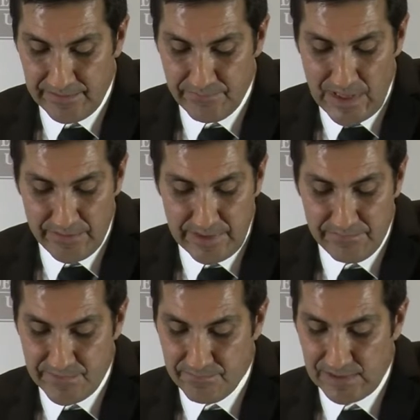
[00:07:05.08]
of
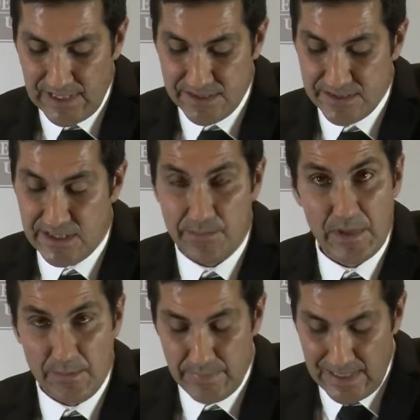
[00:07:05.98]
mother-infant relationship,
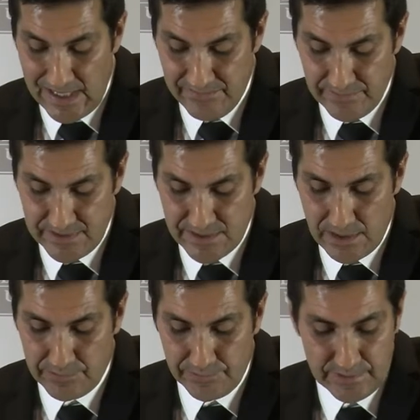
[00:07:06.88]
behaviour in
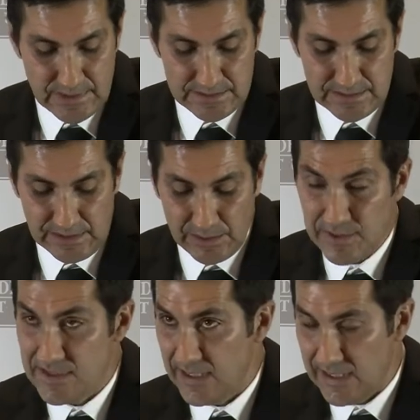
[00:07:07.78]
childhood,
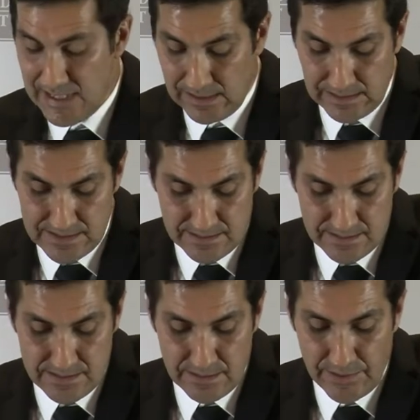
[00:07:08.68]
delinquency in
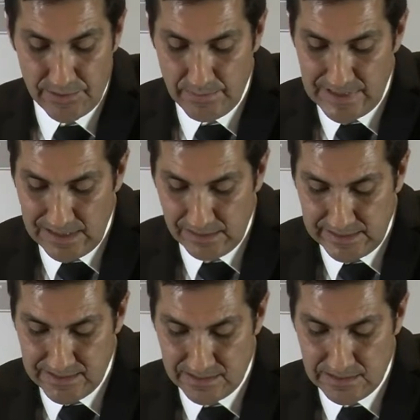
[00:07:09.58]
adolescence,
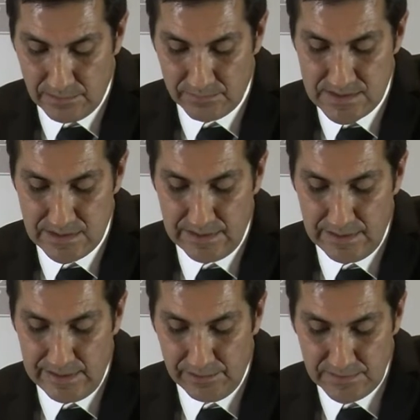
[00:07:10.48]
criminality as adults,
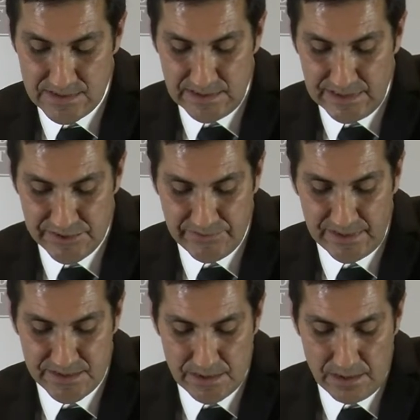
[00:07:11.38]
illness and injury
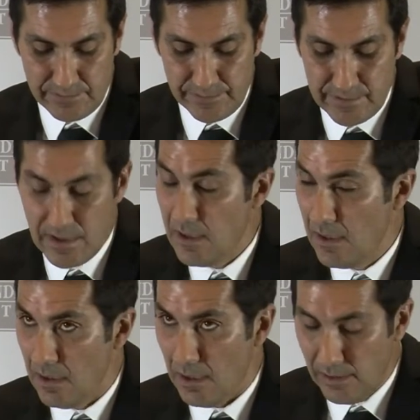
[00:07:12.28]
in childhood,
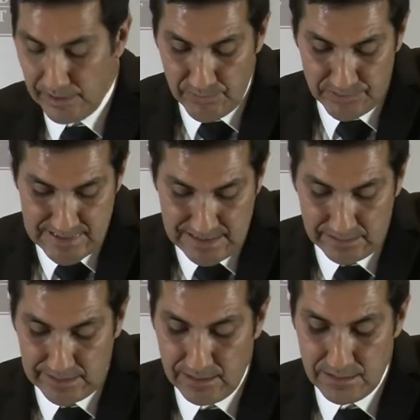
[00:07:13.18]
early
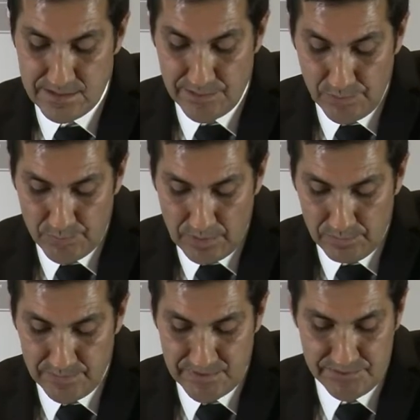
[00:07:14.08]
mortality, school
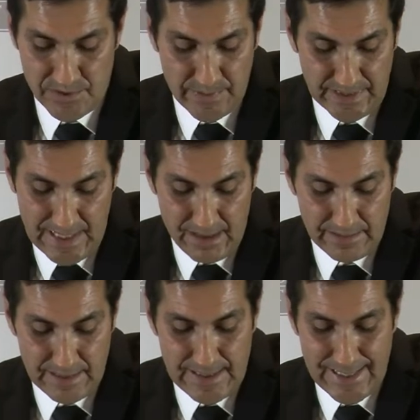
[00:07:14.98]
problems and dropping out,
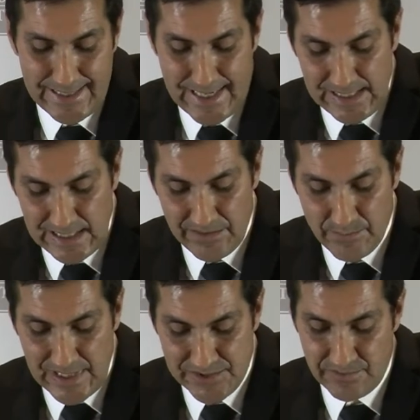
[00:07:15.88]
and any other
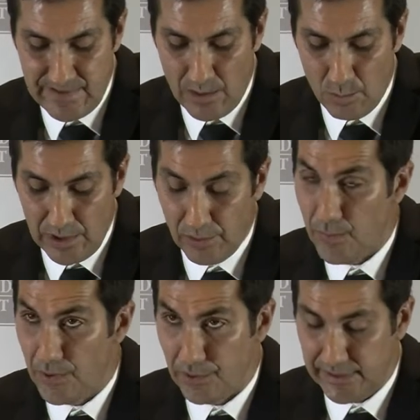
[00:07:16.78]
measure of how well or
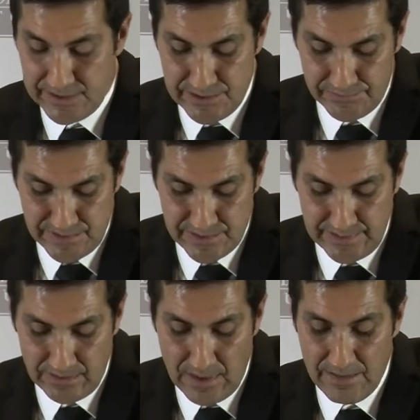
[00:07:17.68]
poorly children do
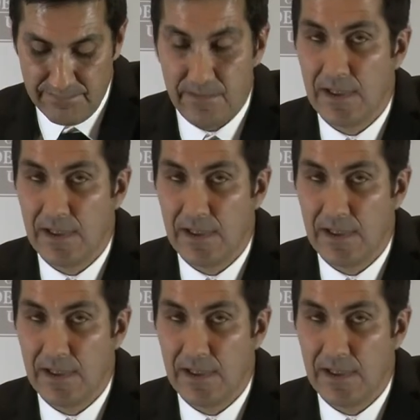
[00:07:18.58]
in life,